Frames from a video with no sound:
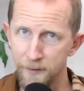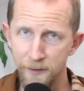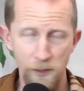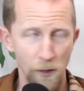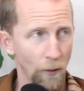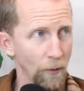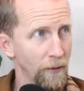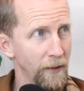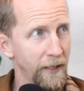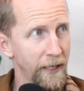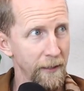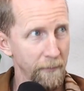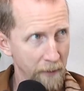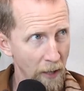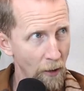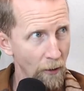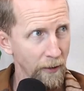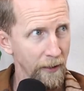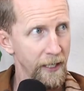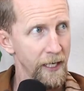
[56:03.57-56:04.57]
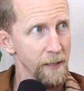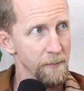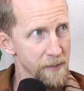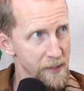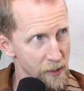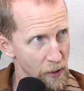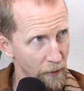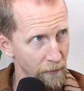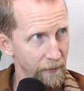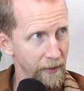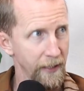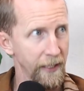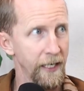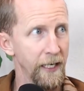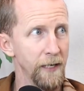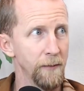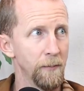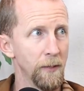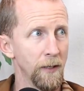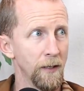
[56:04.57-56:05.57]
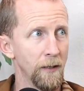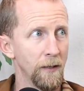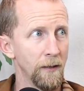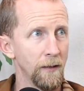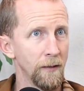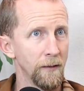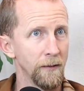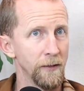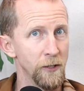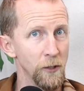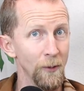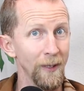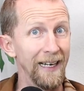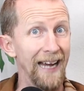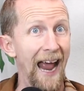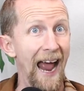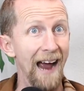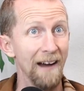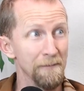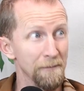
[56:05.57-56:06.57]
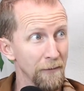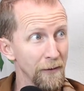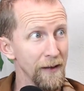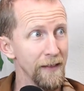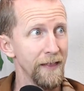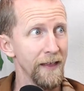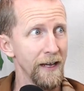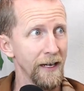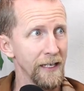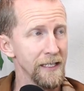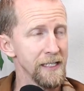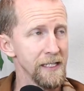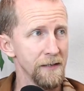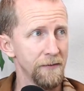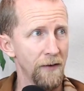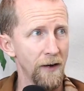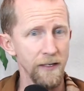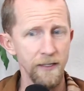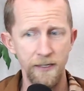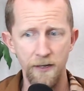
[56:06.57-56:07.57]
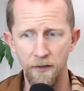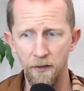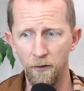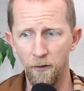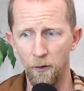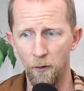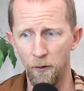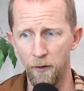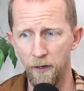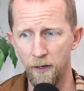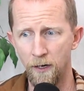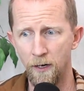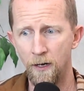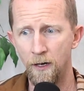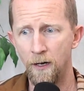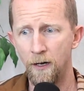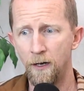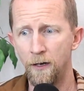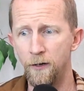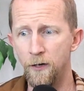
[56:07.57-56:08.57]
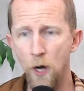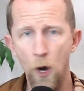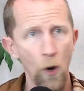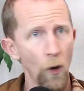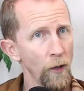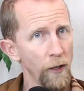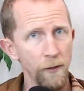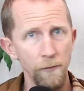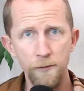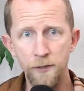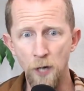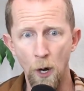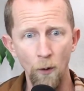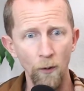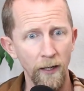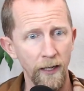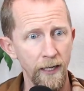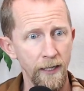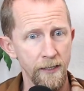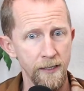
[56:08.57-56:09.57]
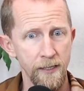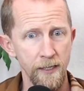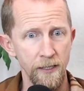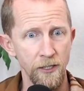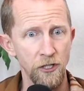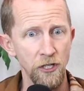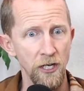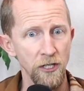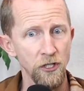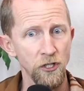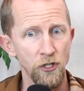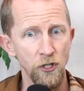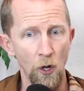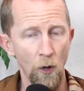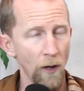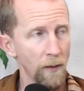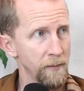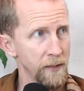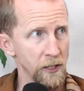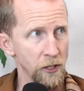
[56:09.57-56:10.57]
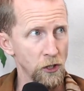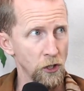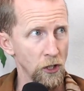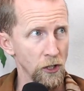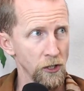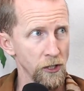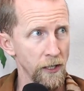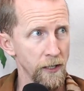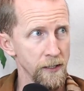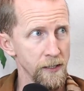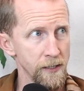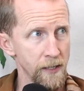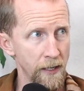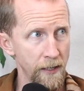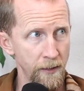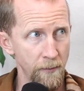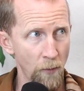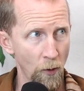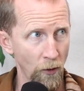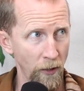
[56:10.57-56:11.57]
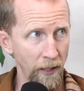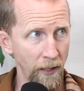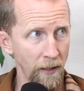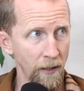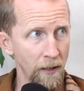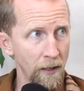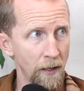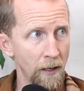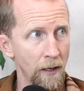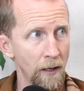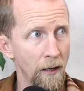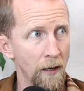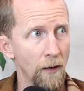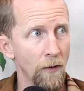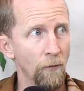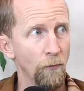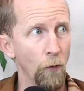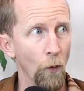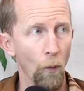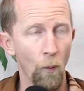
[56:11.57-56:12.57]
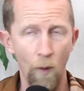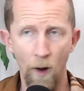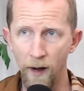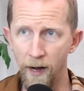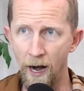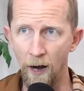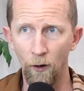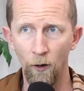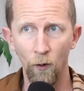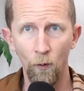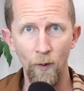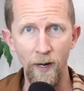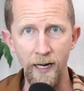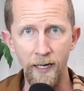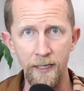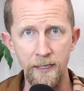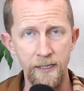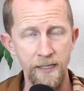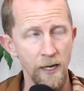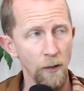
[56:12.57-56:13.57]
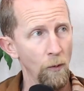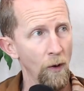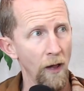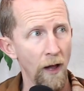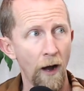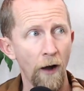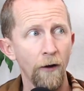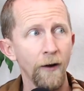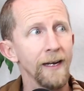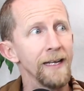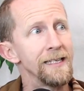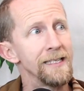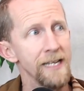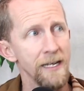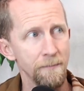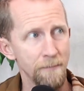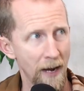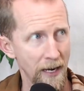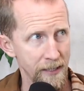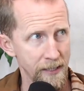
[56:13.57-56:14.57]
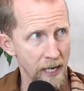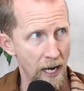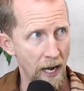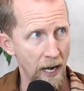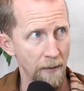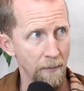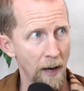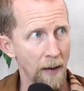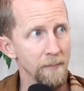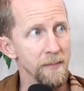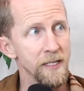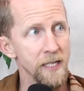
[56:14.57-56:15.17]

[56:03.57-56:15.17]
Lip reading: So keep going, keep serving, keep doing everything as if unto the Lord. No, you don't get to just show up to church on a Sunday morning for 1 hour a week and say, well, I already did my time, I'm